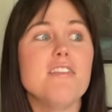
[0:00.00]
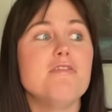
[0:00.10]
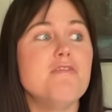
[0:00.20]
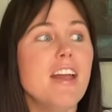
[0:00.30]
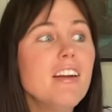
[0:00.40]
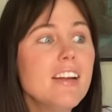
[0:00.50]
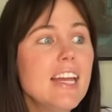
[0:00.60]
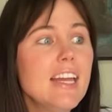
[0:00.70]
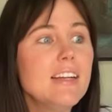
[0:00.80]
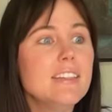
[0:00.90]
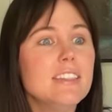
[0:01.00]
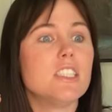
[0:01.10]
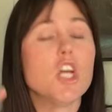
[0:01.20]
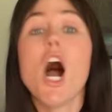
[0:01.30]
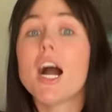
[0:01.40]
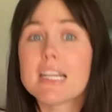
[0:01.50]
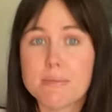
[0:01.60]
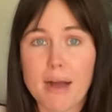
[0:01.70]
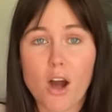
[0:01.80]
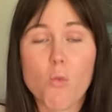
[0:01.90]
very talked
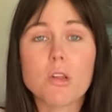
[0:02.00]
about